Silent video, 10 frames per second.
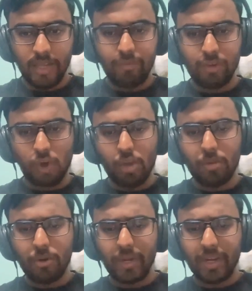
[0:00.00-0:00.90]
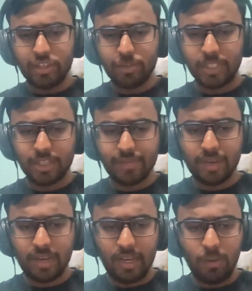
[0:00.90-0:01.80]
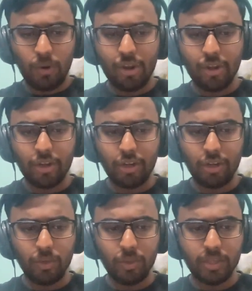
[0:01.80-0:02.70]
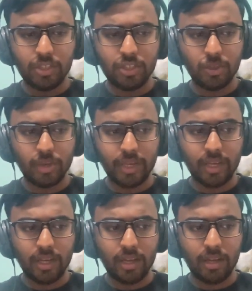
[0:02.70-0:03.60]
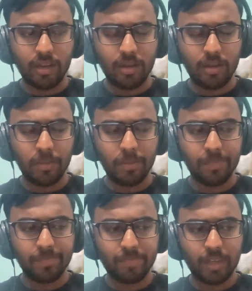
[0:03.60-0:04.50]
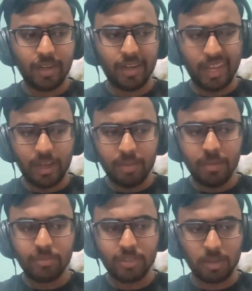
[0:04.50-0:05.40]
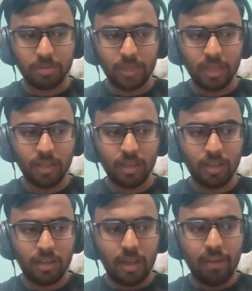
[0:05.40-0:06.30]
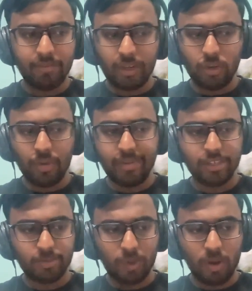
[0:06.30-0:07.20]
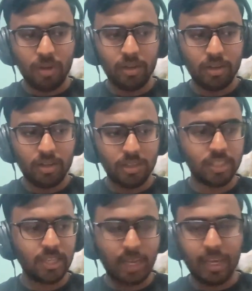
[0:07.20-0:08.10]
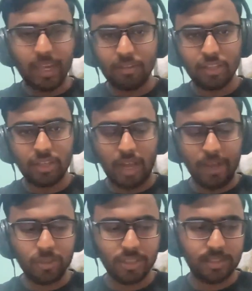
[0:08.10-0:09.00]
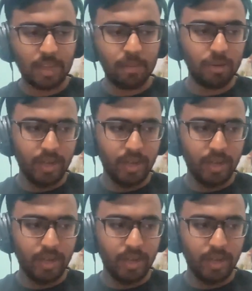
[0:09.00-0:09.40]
To talk about Twitter specifically, what you can do is you can DM them something, and if they don't respond, just like I gave the Ayush example,